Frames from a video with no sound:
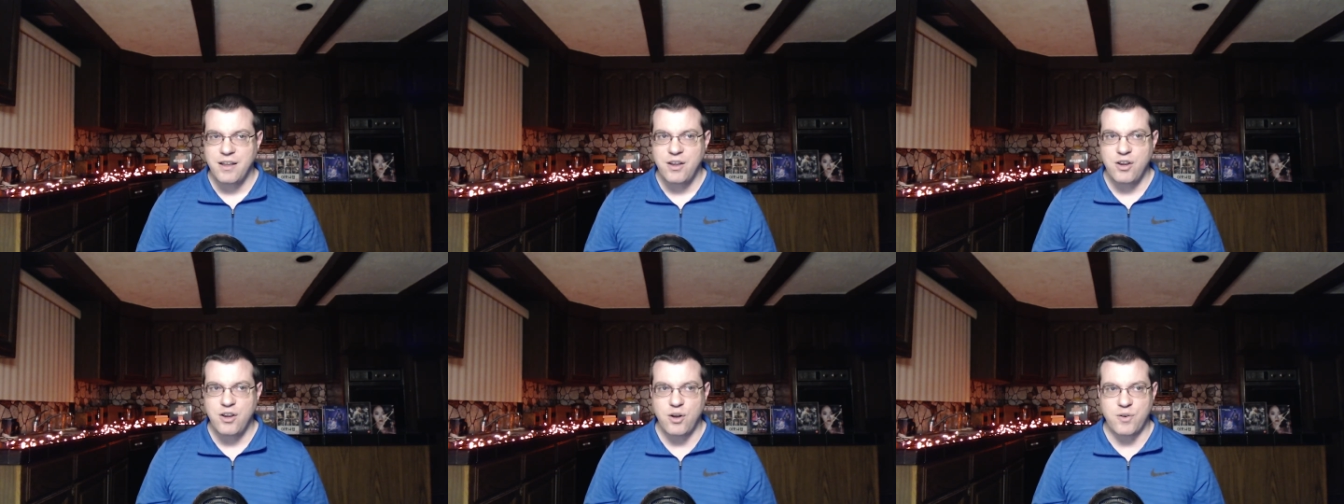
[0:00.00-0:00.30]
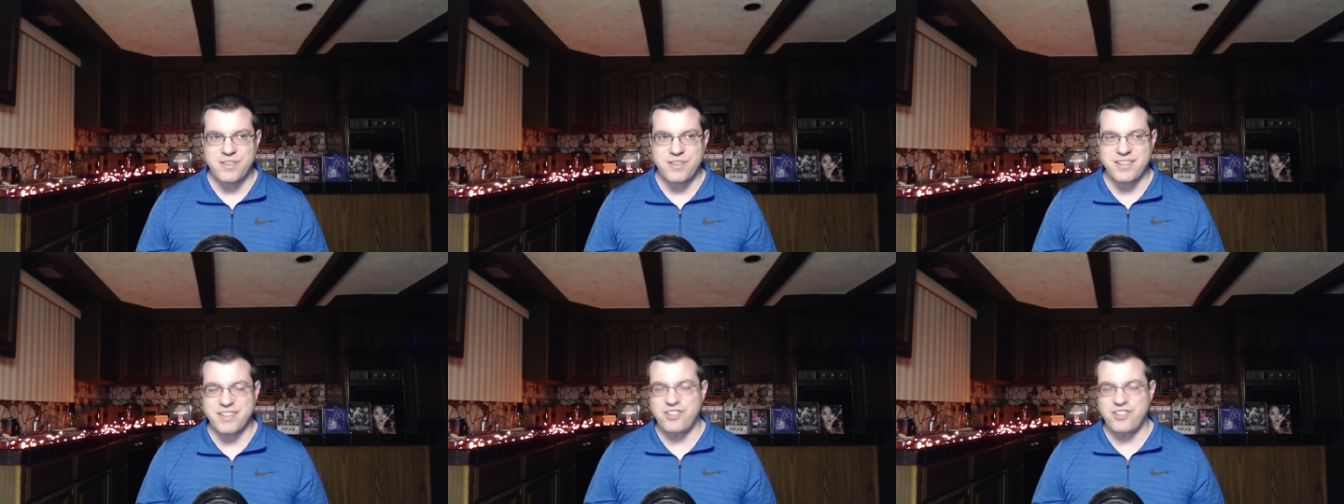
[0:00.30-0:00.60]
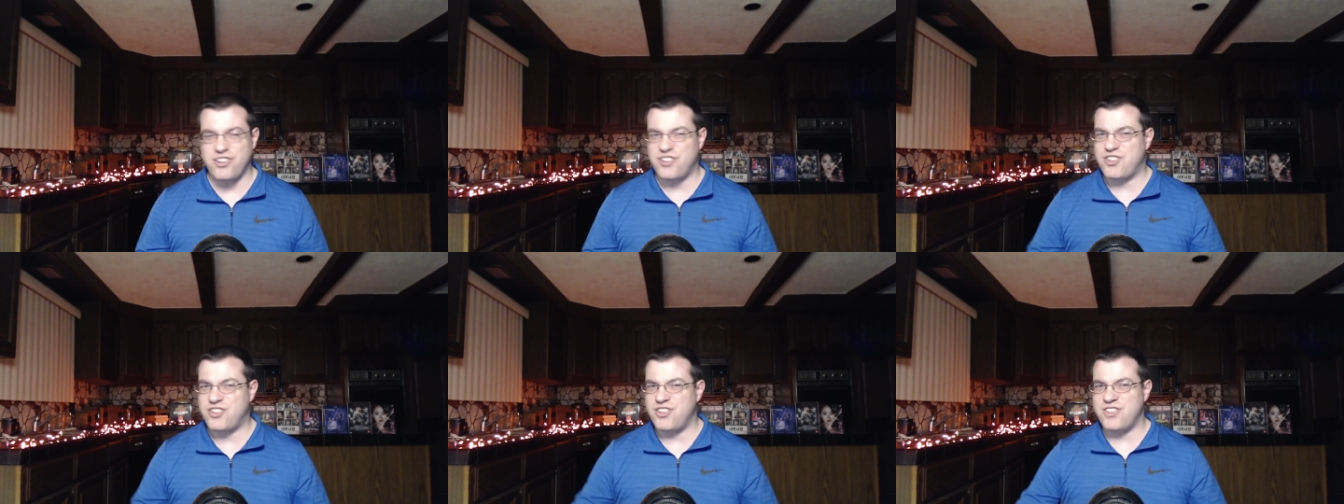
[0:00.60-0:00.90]
you know, it's
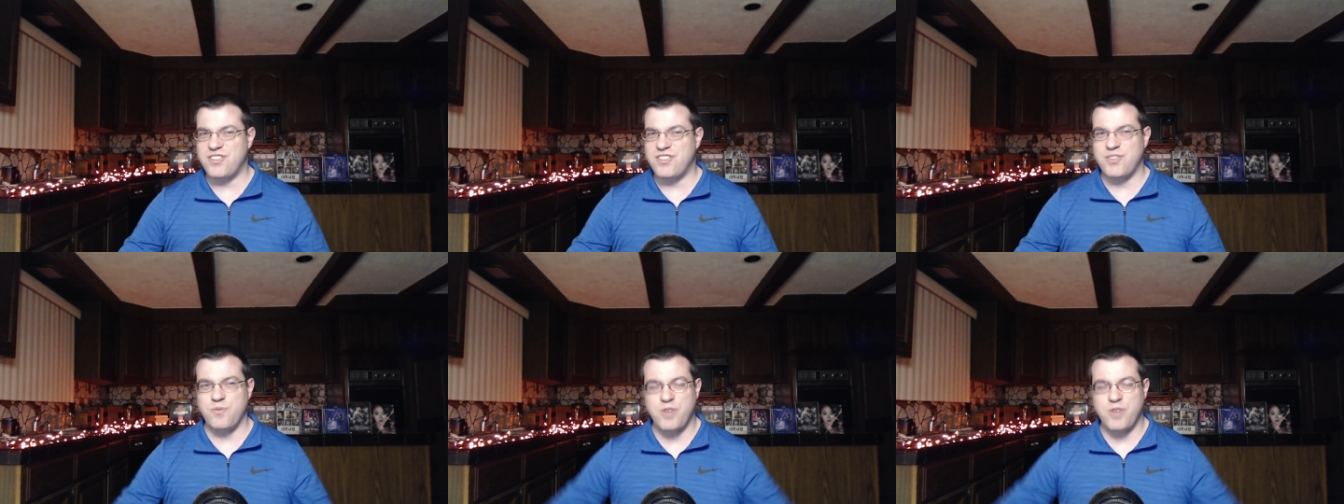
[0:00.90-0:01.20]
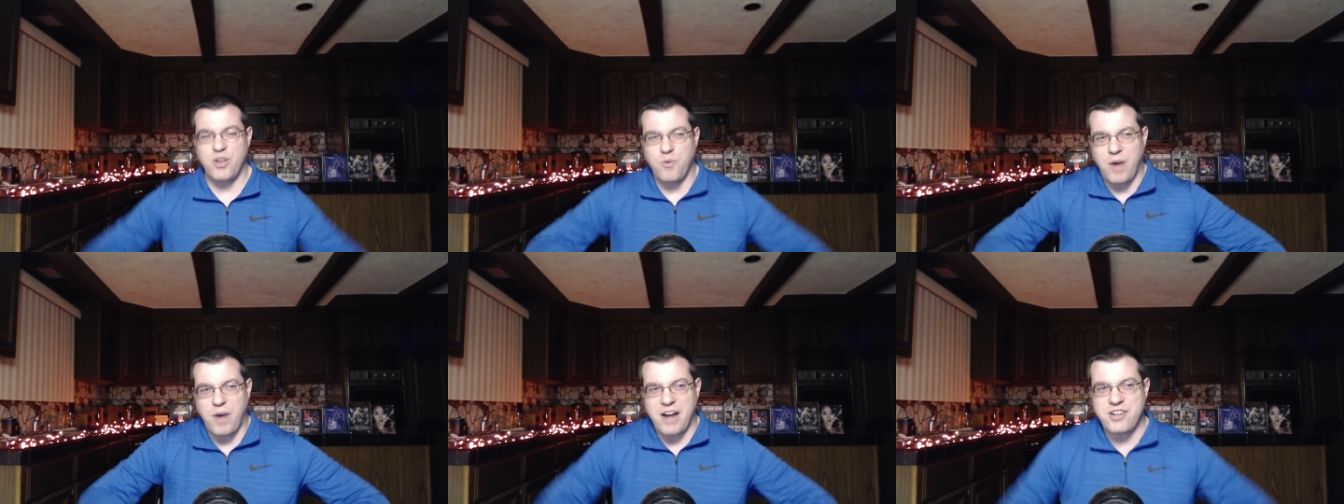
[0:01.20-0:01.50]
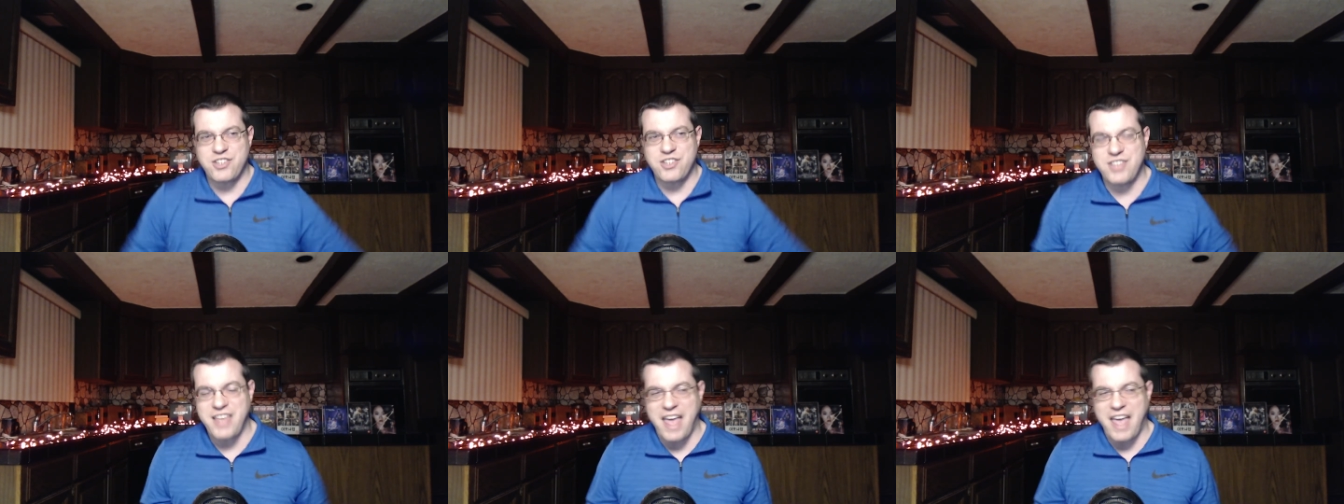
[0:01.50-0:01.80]
just, just when you
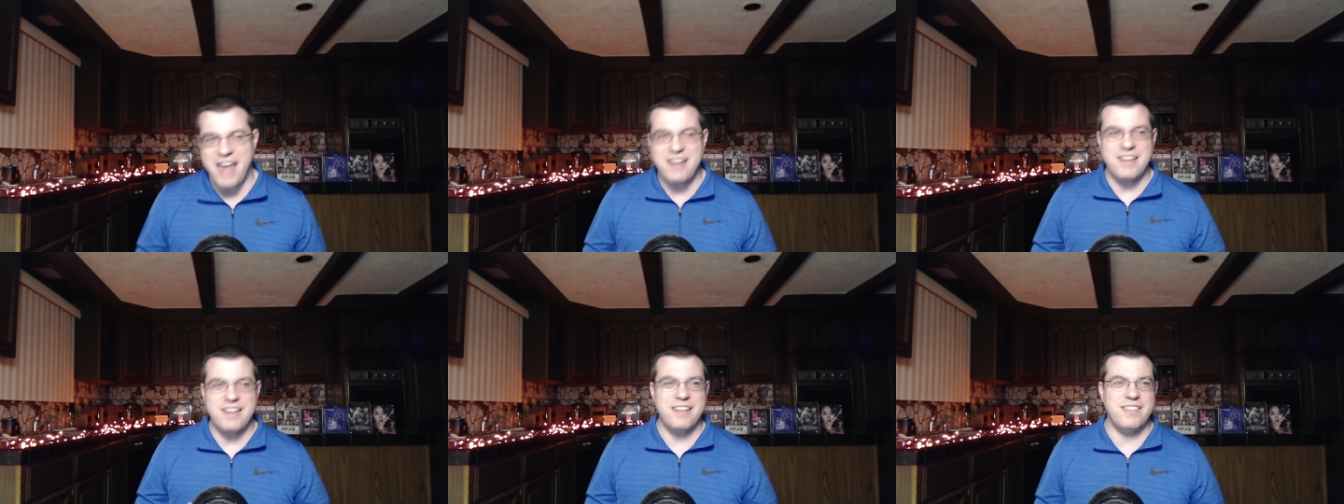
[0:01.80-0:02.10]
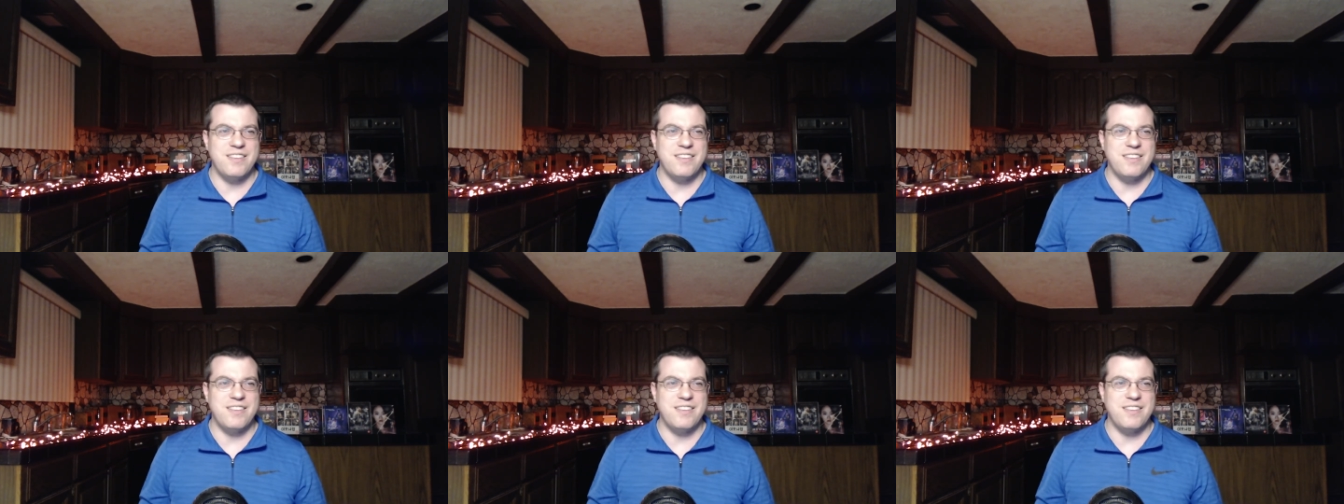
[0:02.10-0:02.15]
watch the ending